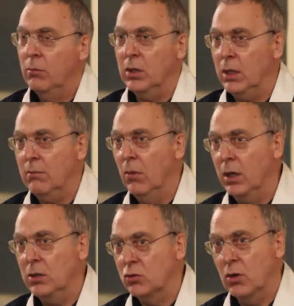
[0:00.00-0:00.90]
but it
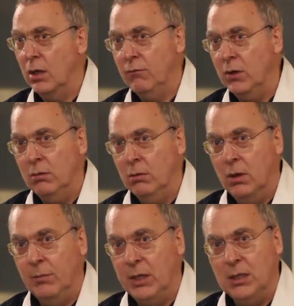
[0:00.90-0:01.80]
might drive you
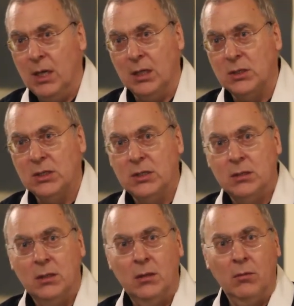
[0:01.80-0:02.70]
a bit nuts.